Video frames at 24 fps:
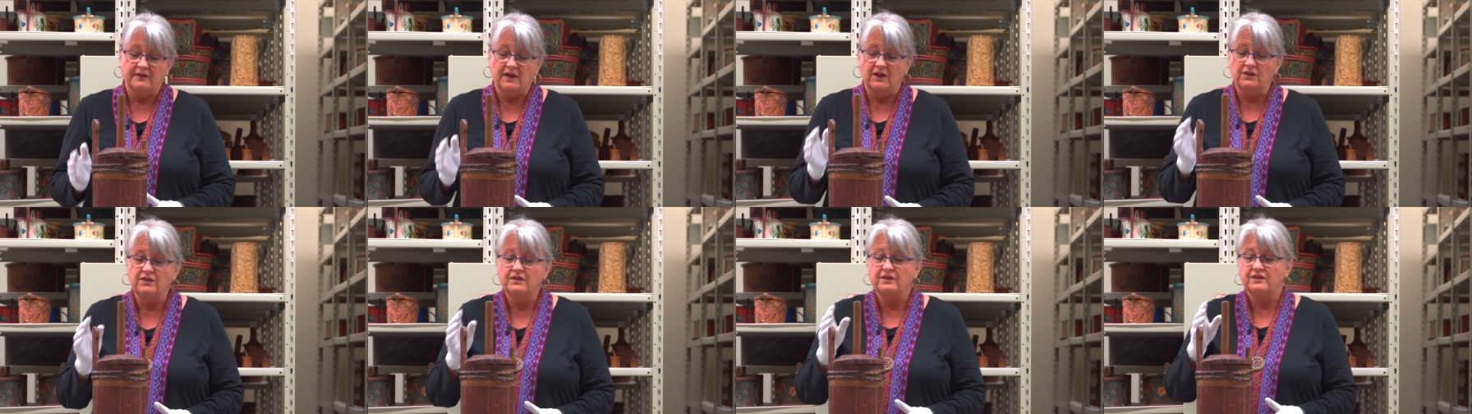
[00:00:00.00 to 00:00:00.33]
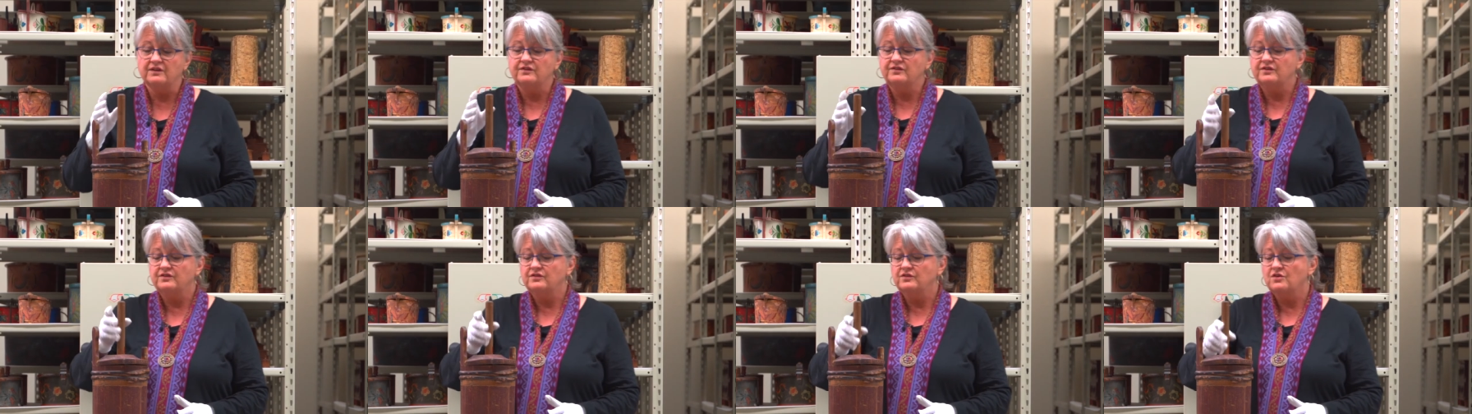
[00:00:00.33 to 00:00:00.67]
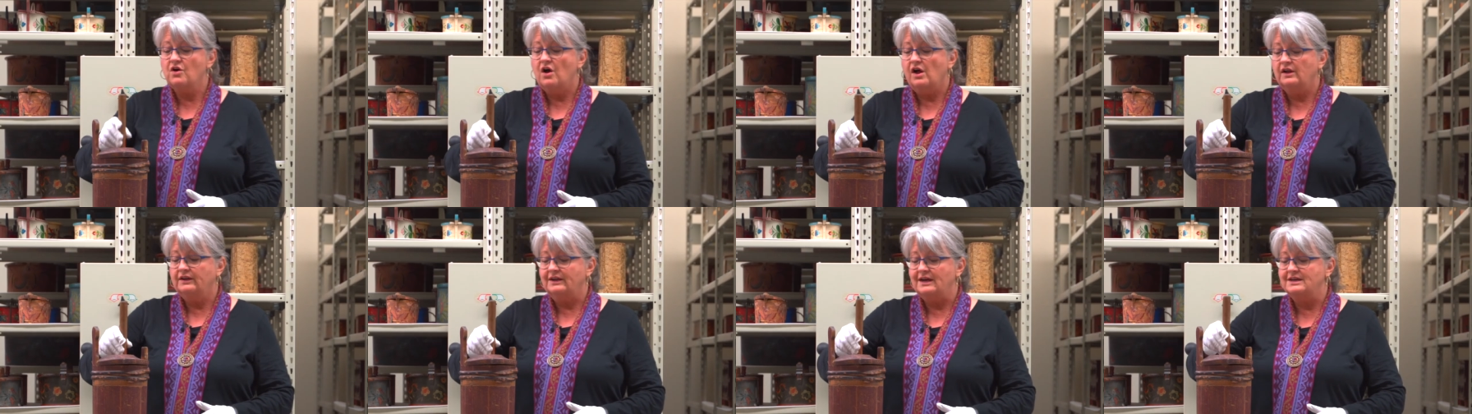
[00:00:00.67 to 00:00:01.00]
then this is
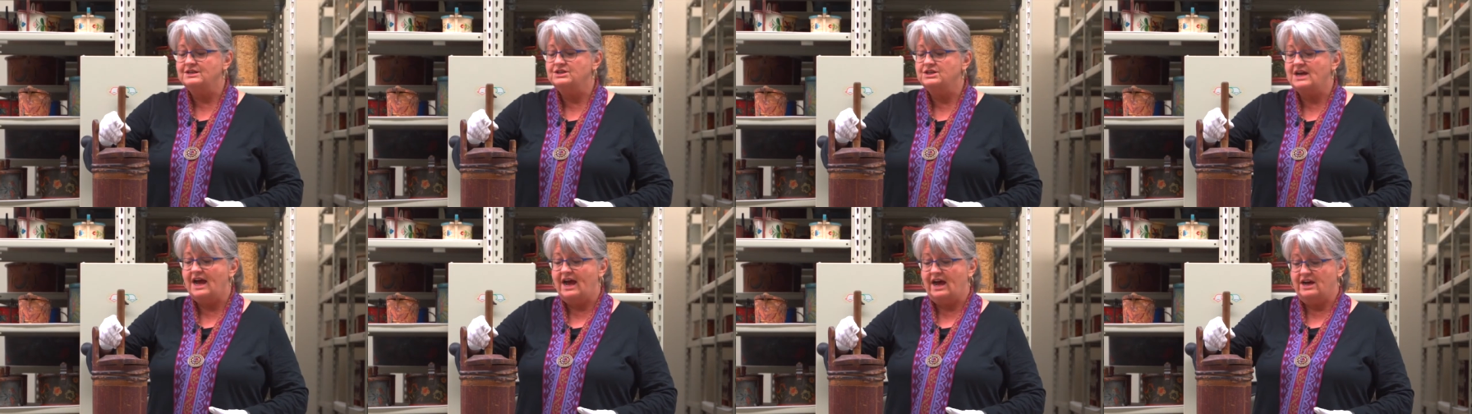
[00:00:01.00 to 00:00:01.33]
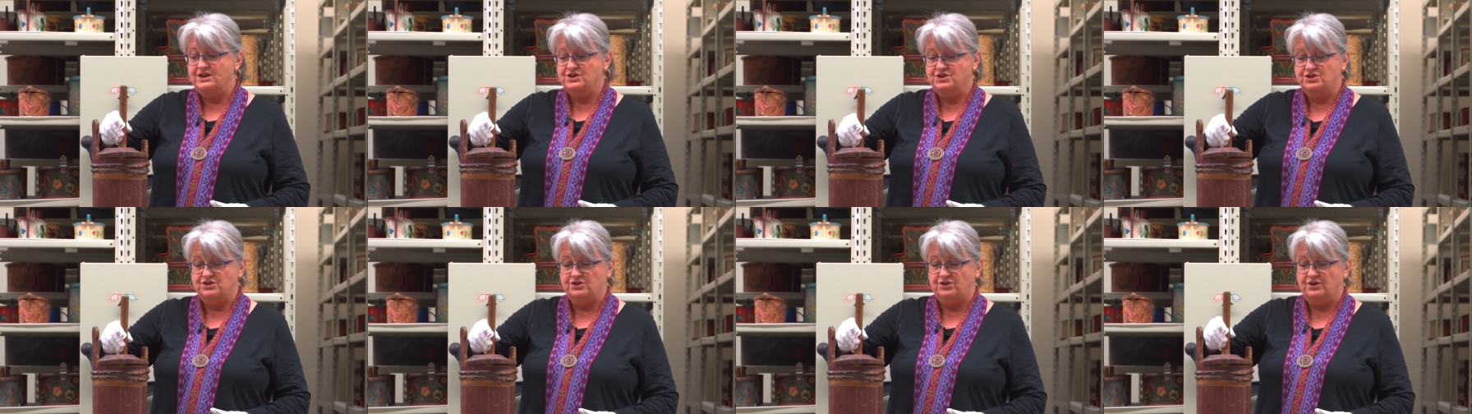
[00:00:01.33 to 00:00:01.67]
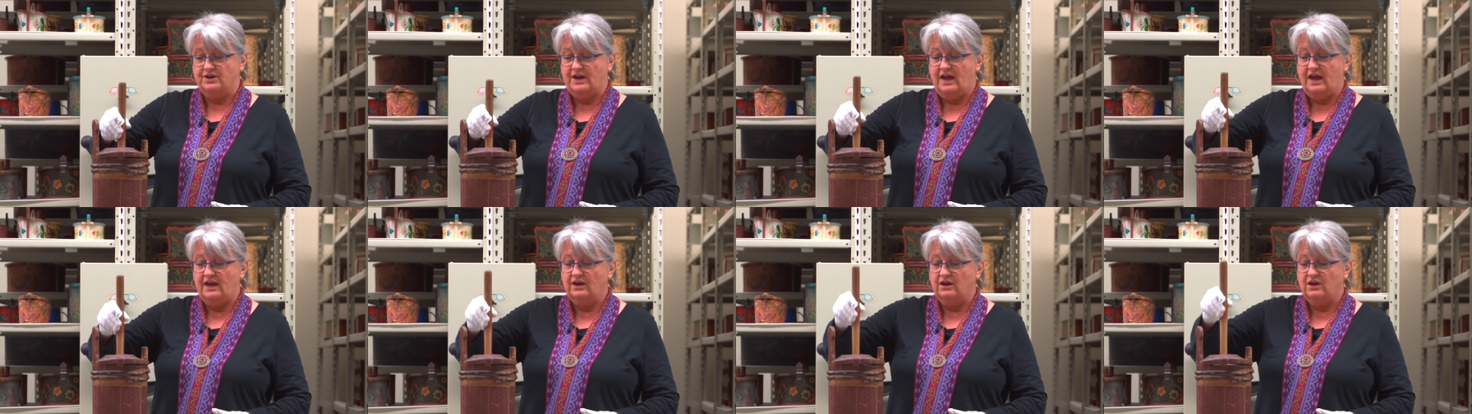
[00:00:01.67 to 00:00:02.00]
called a
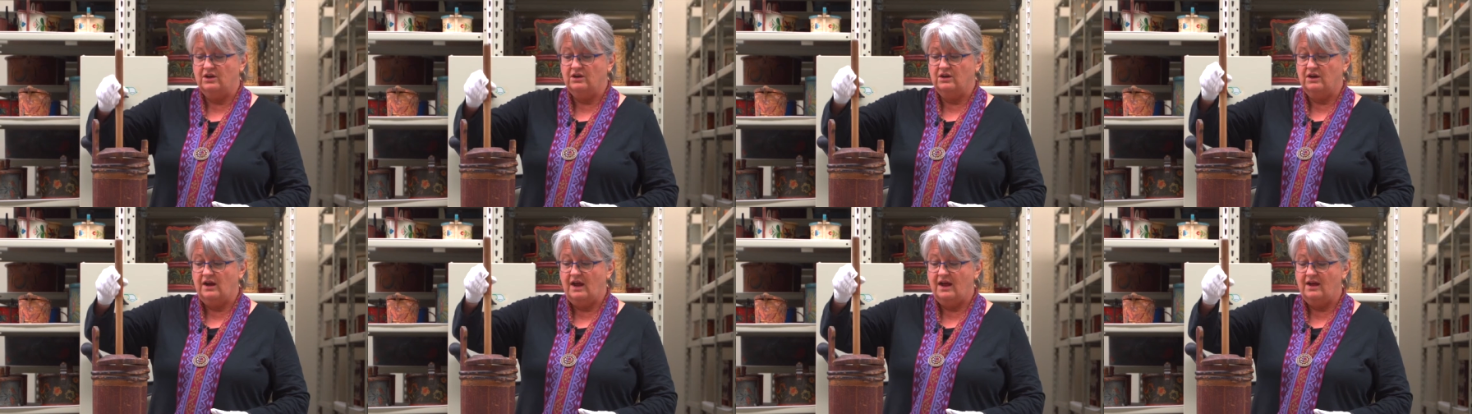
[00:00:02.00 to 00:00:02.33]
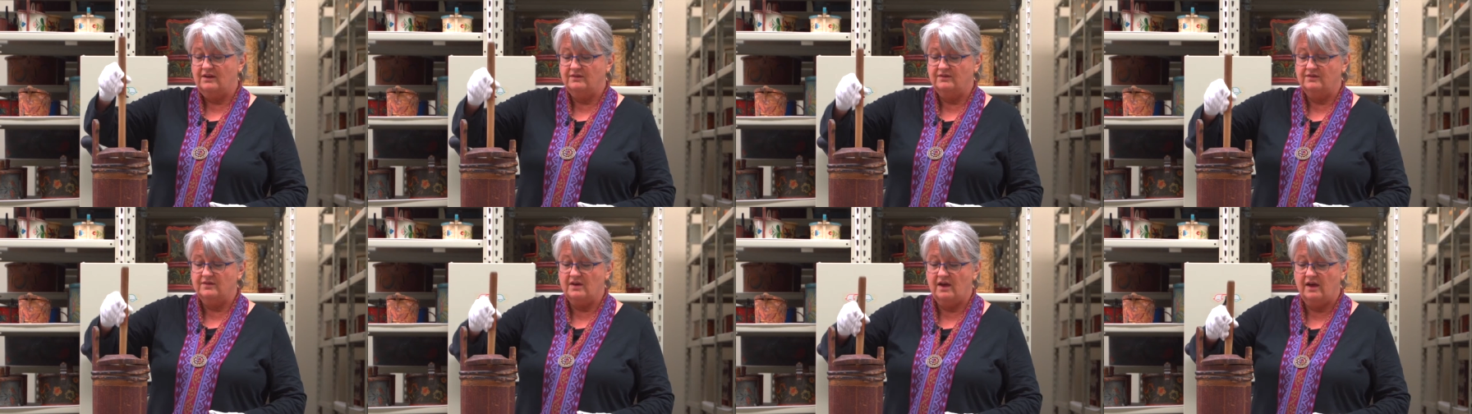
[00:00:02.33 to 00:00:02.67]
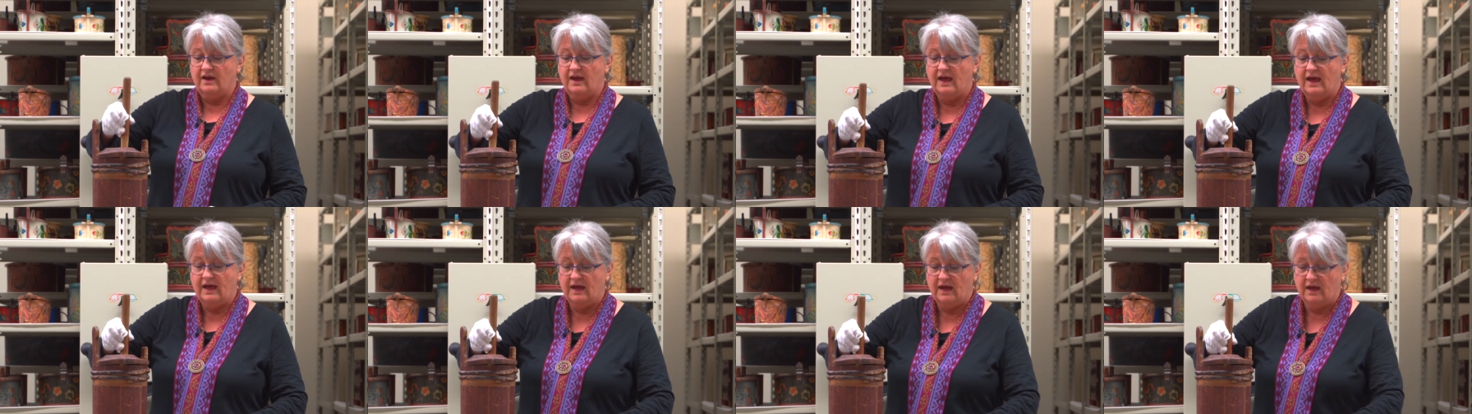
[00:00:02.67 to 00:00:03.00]
dasher, and it has
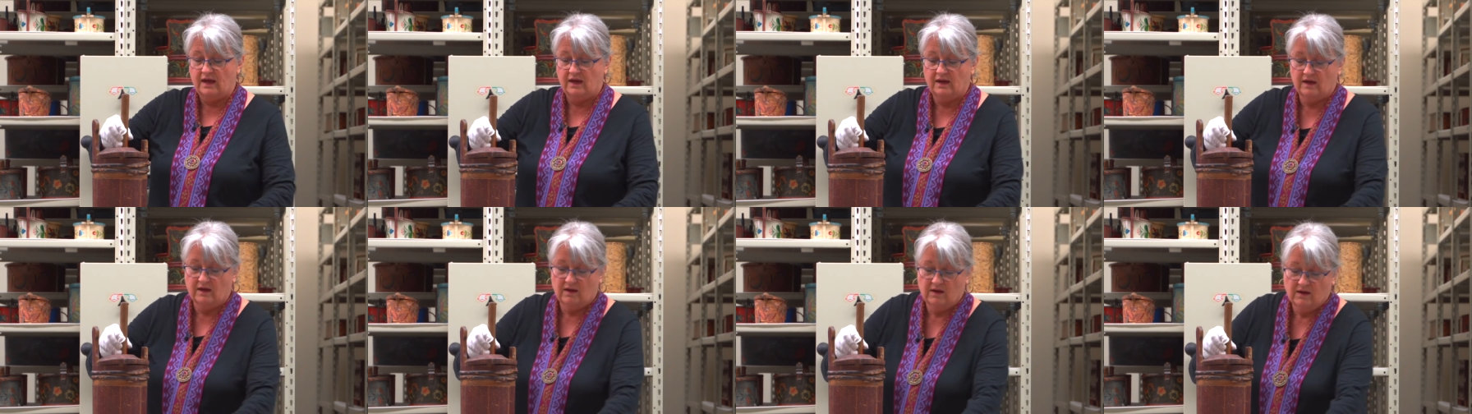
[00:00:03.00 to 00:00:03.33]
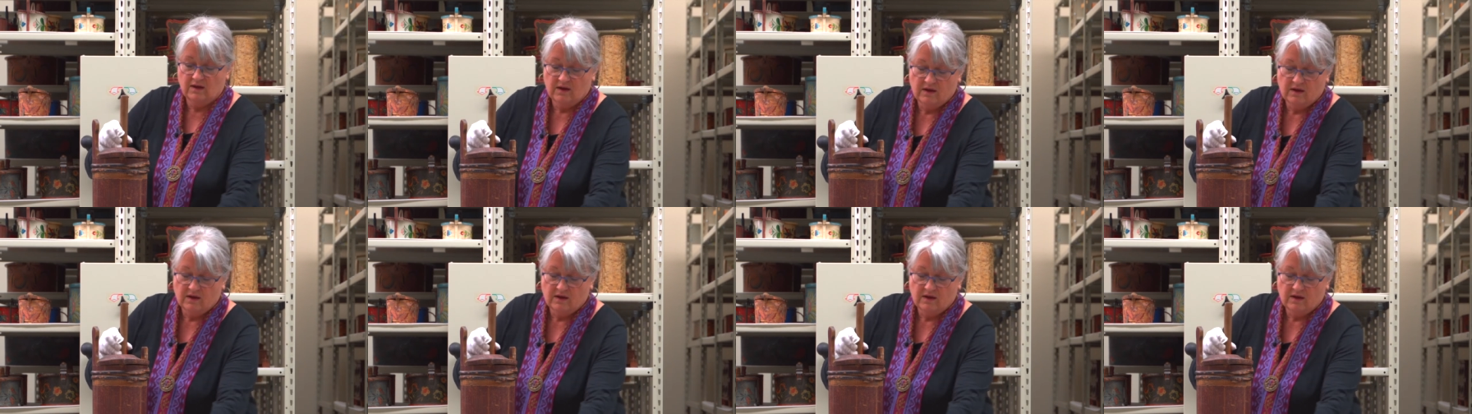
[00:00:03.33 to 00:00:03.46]
a